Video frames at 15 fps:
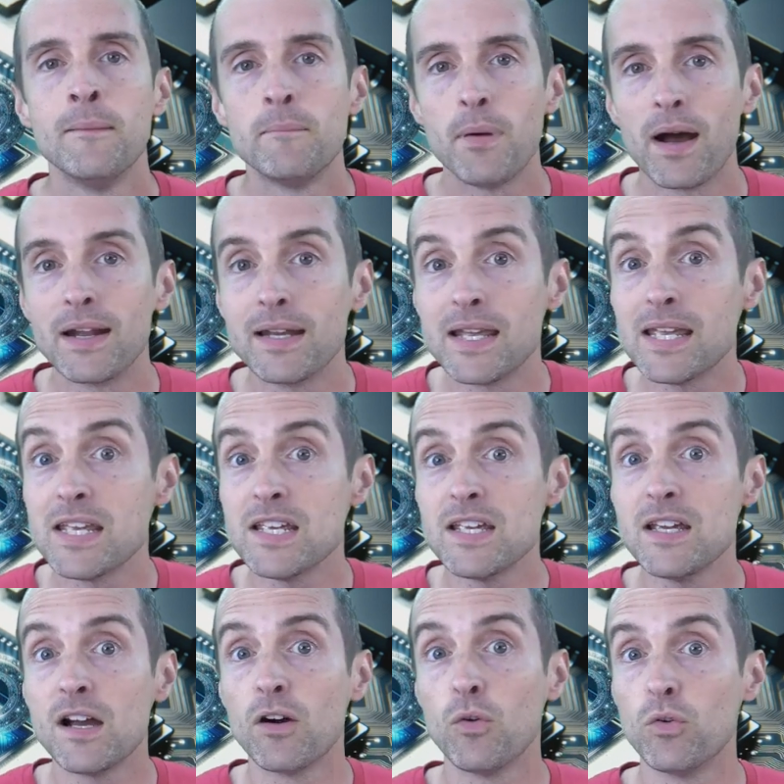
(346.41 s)
but
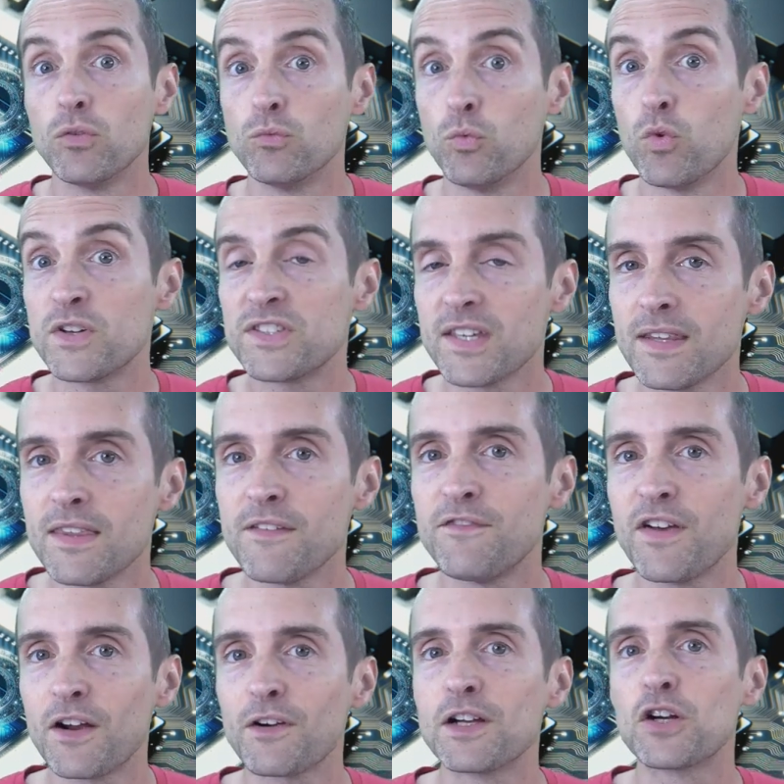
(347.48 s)
he was in the
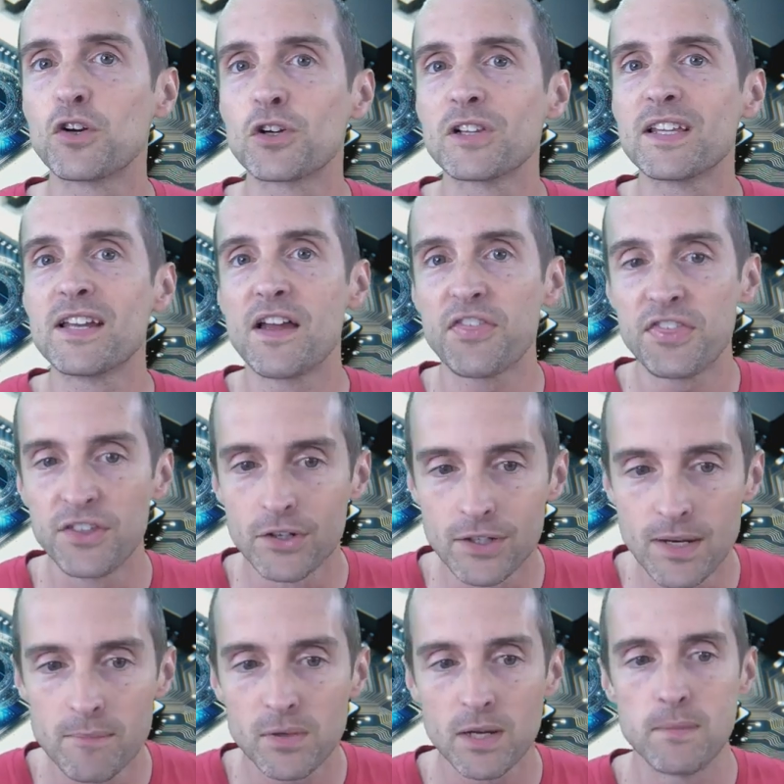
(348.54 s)
very early
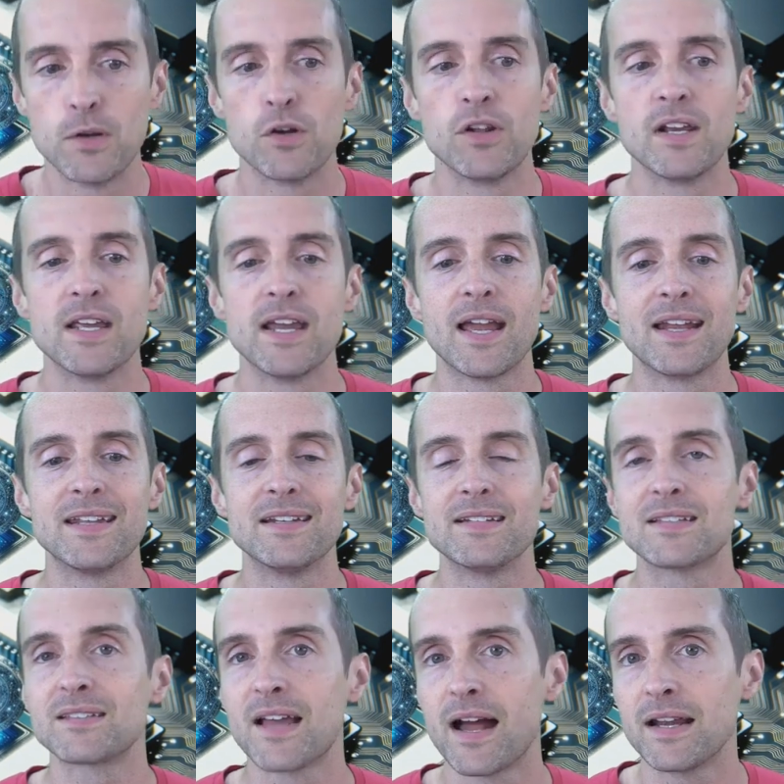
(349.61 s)
Ethereum community, and he
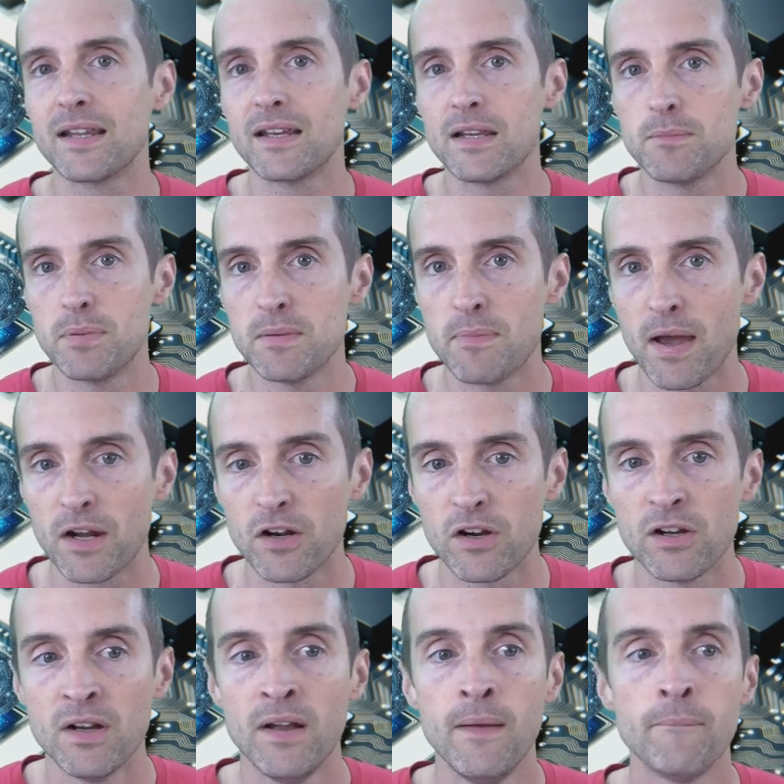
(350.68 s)
decided it'd be
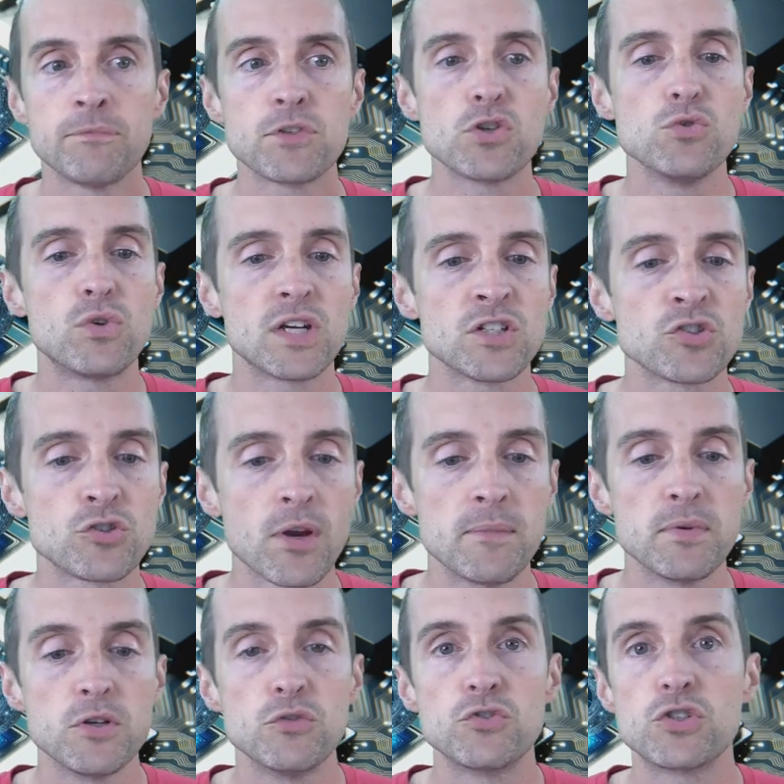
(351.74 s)
better to
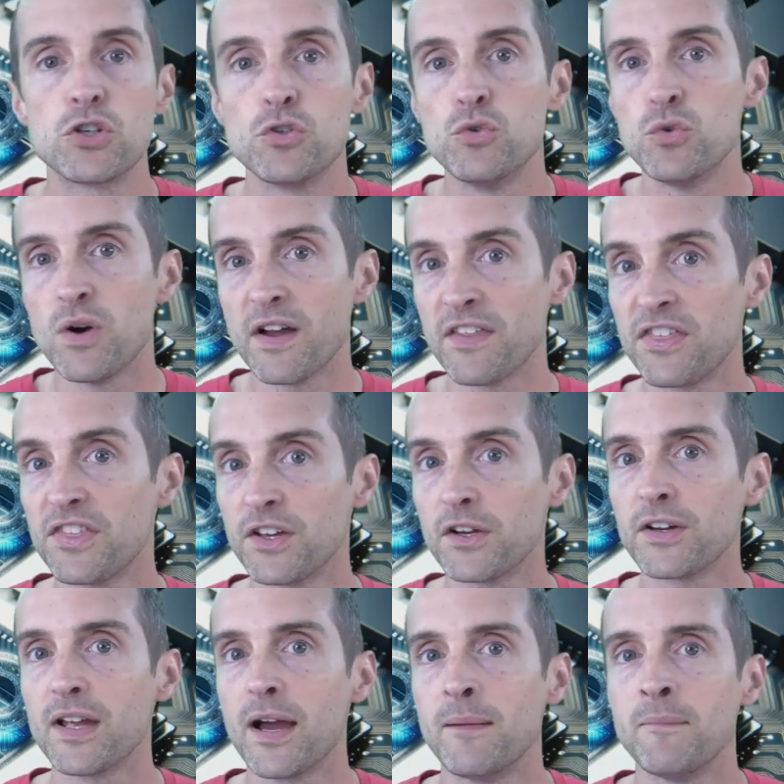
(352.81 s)
contribute to
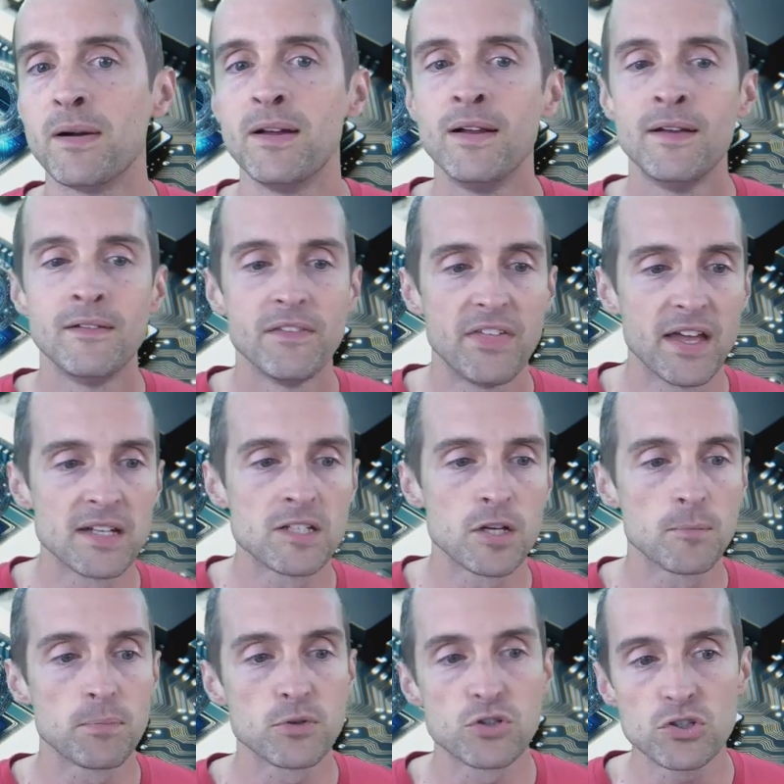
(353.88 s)
Ethereum than
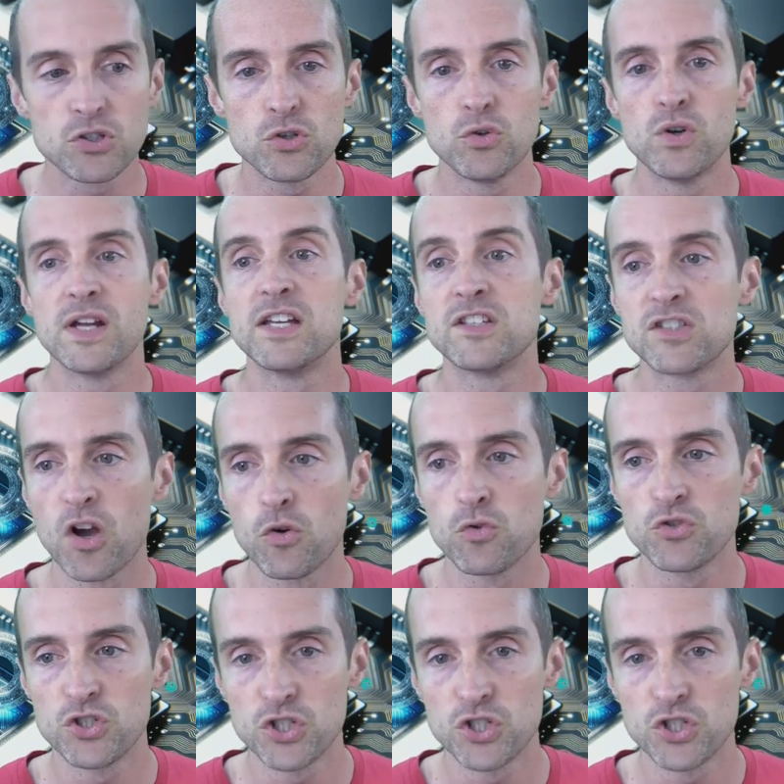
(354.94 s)
to pursue his own